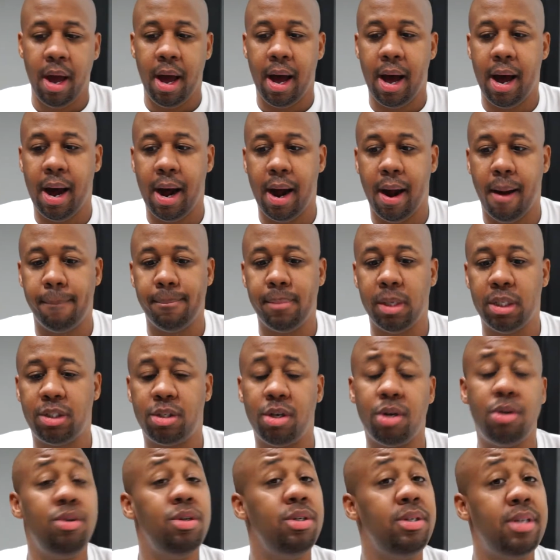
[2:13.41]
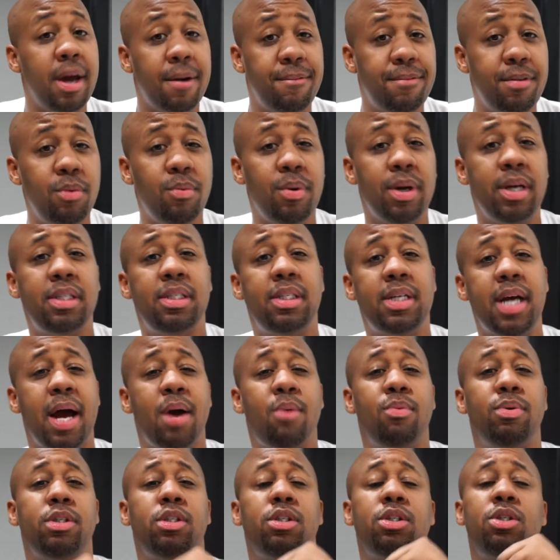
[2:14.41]
So you definitely want to
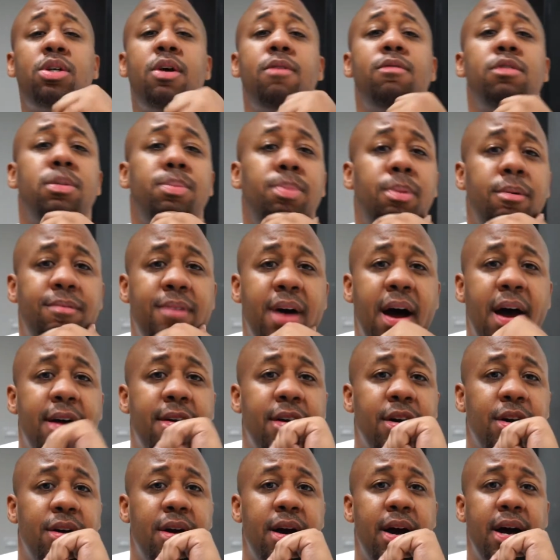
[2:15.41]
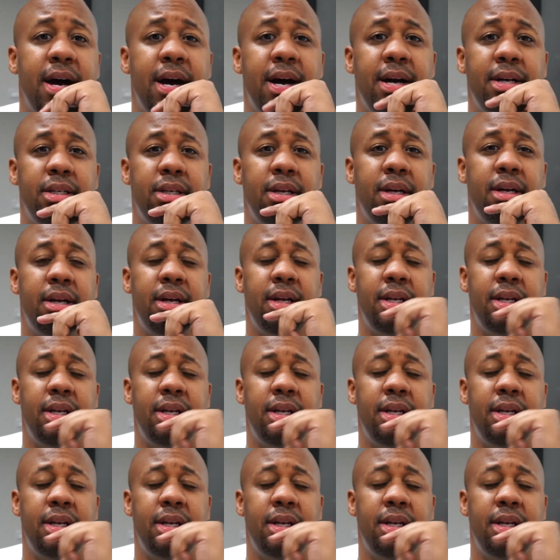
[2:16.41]
check with your service provider